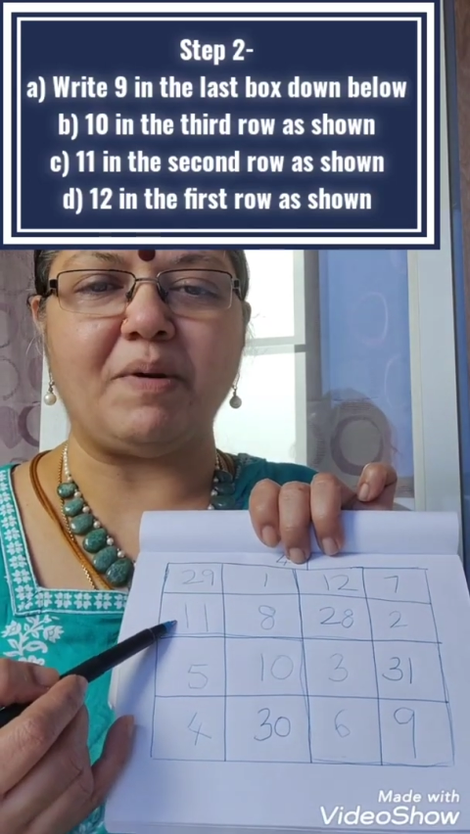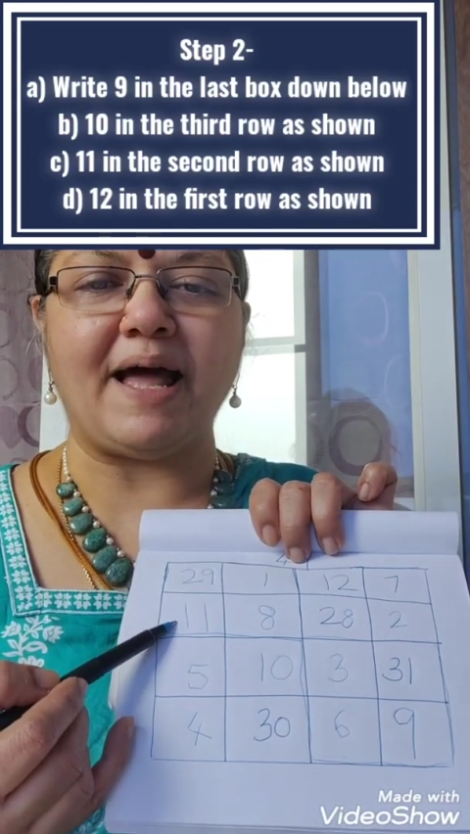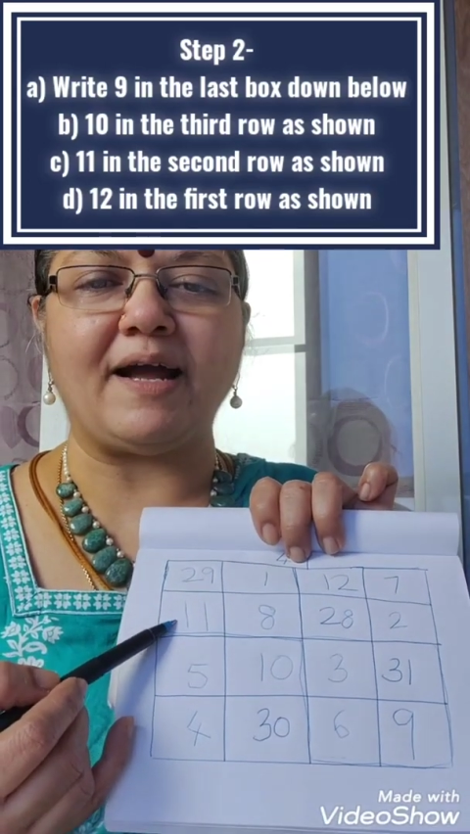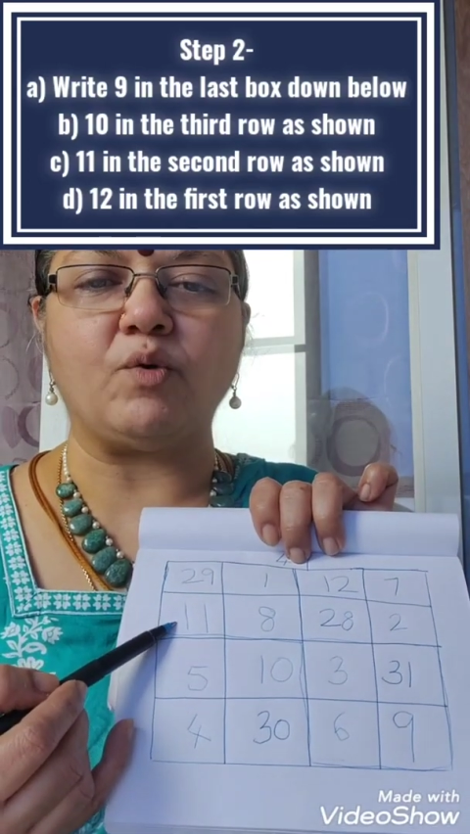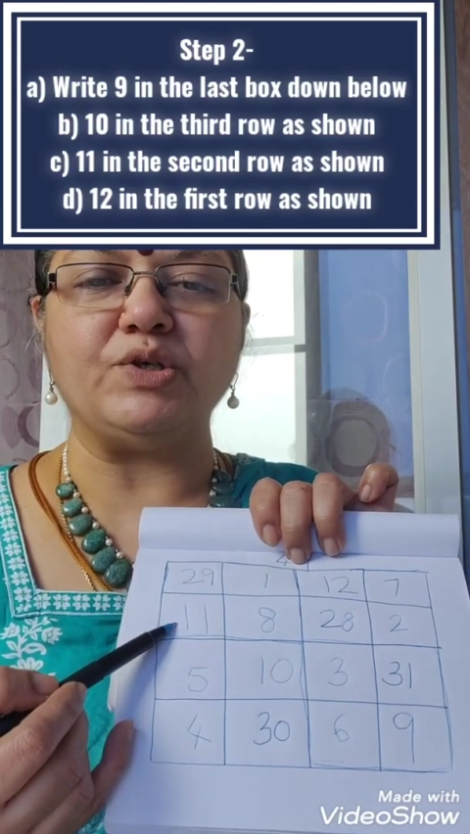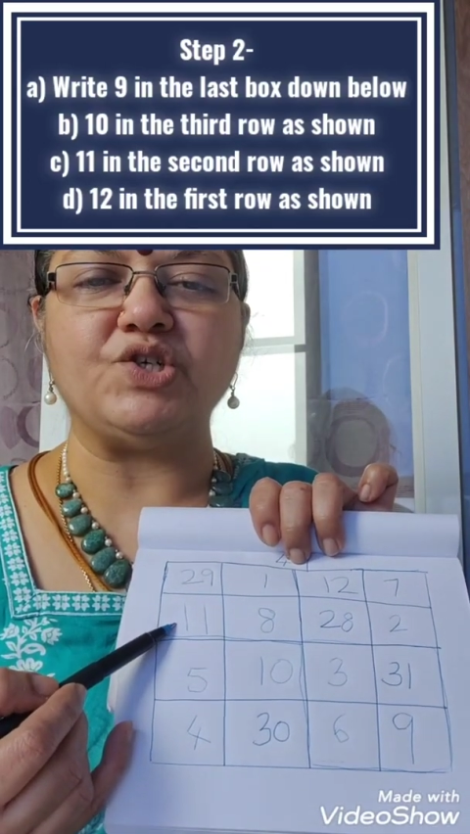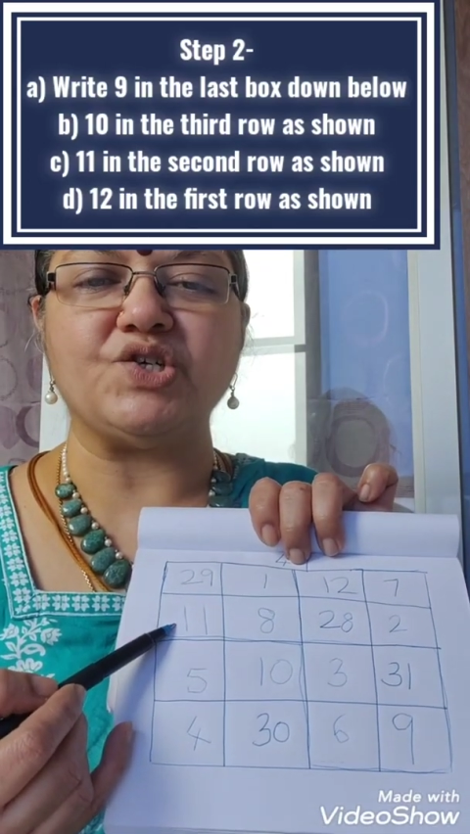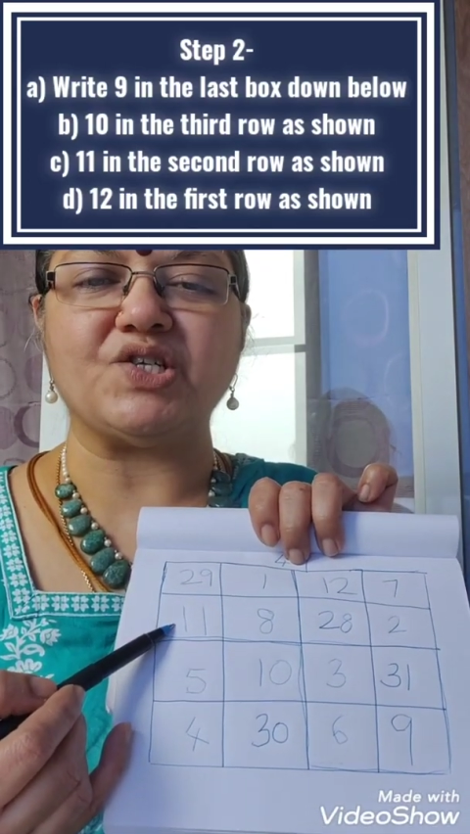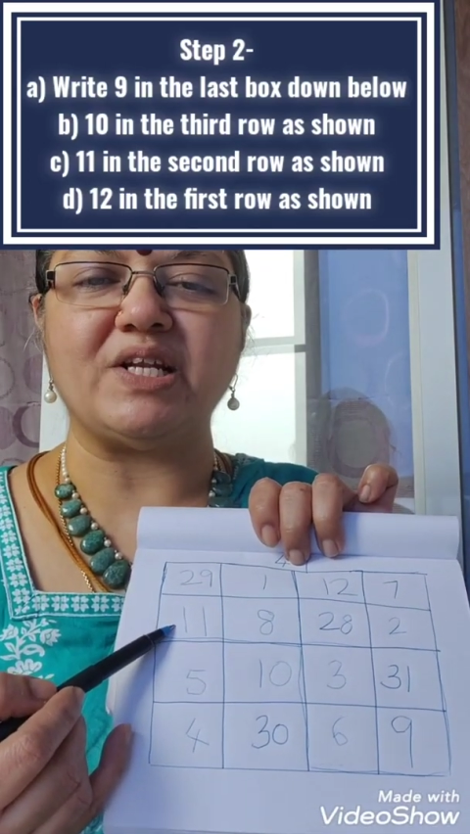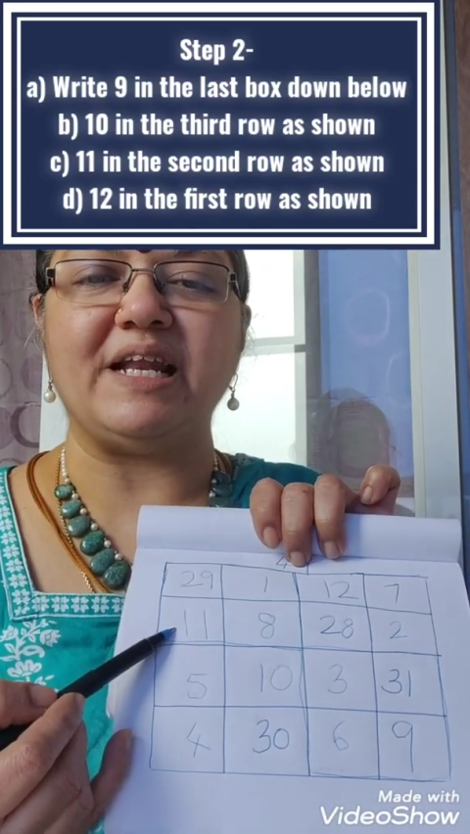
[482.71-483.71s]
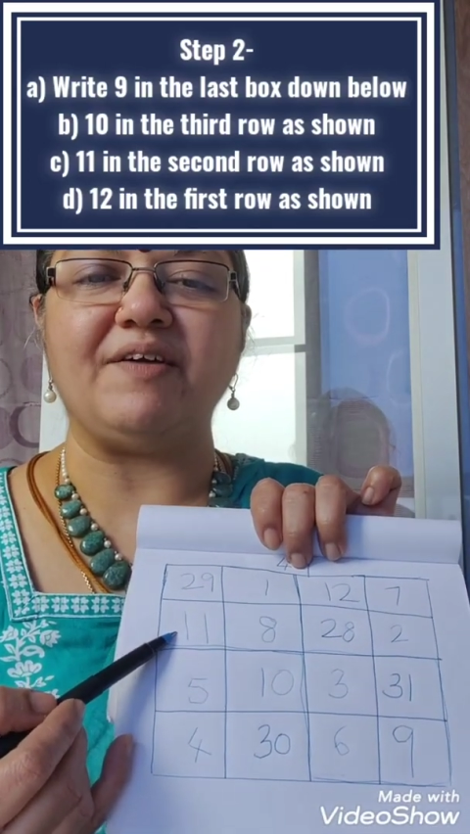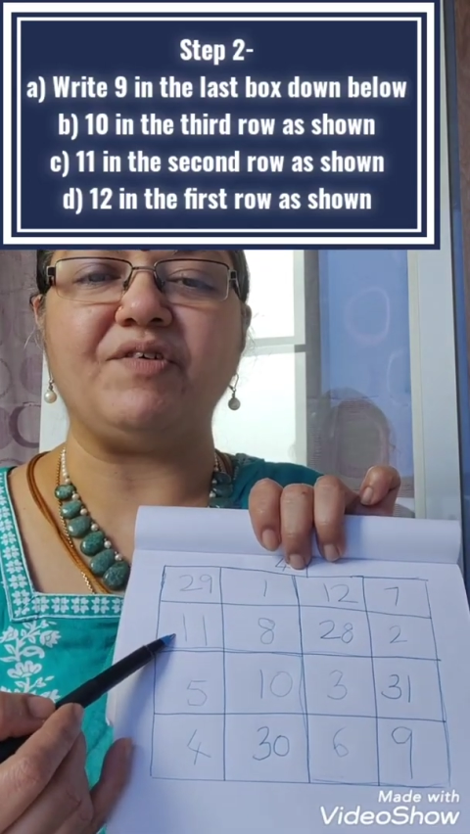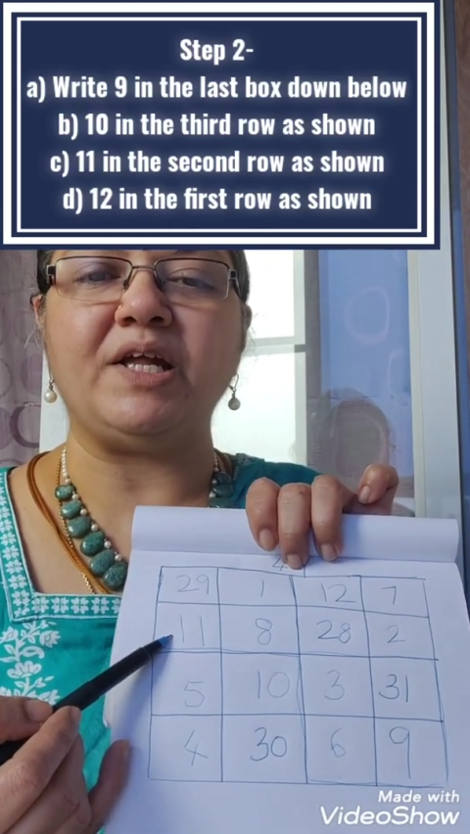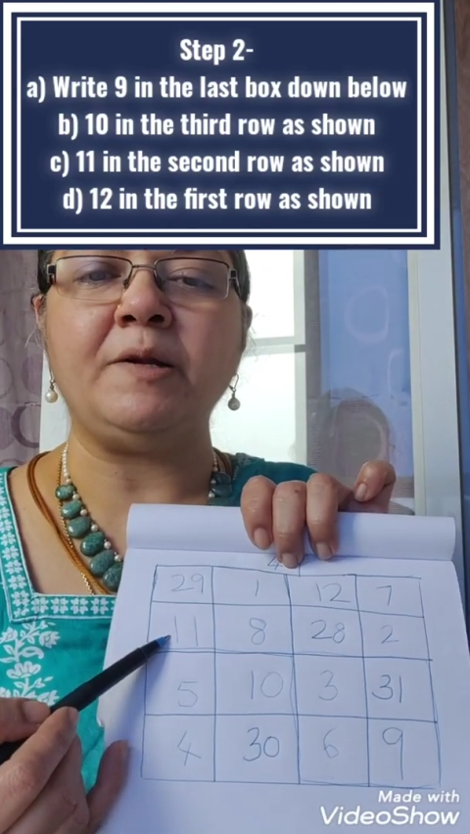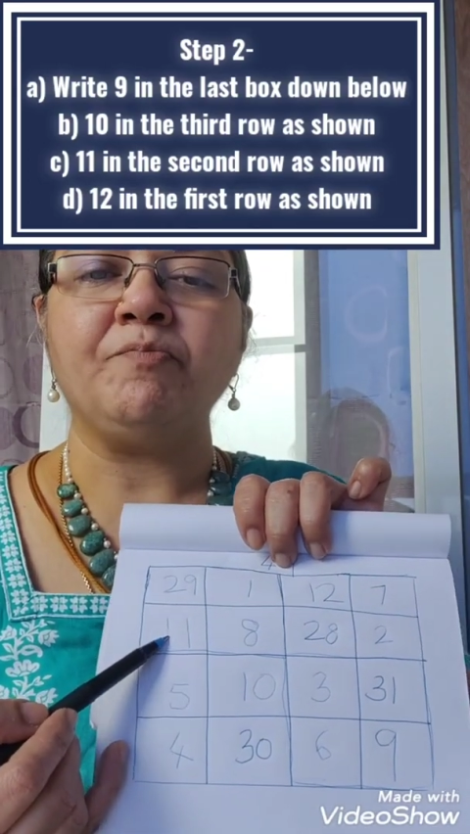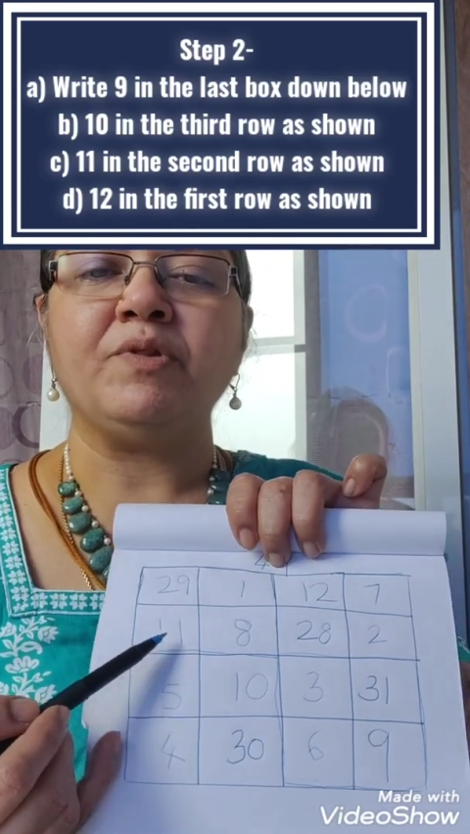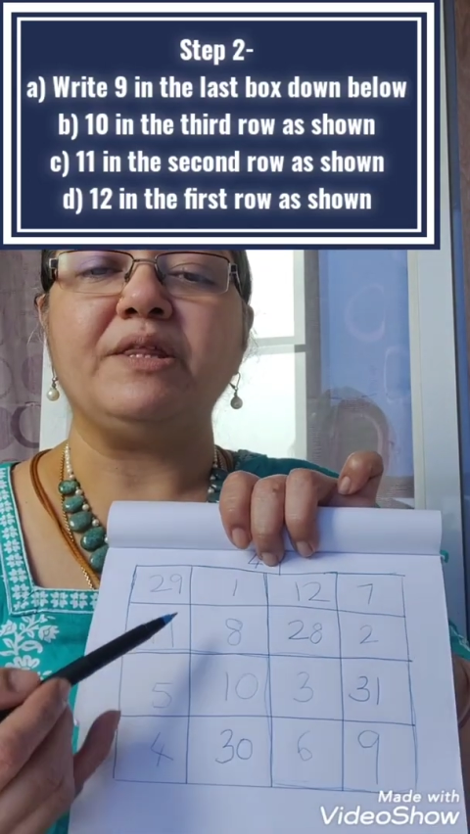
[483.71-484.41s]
blank which is 11